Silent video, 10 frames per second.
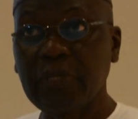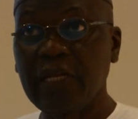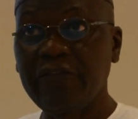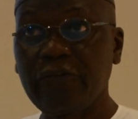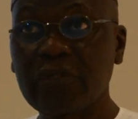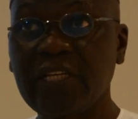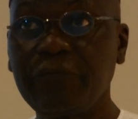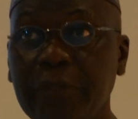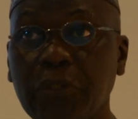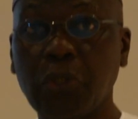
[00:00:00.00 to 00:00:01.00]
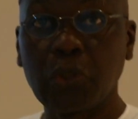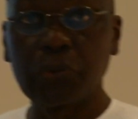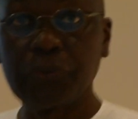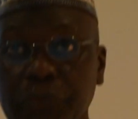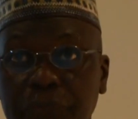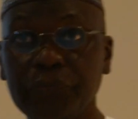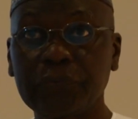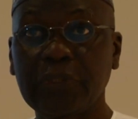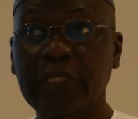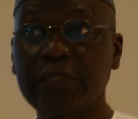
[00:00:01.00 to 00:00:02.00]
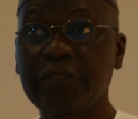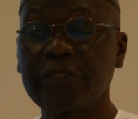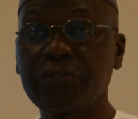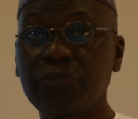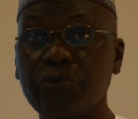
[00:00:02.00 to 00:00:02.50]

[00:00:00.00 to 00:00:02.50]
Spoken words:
efforts have been on since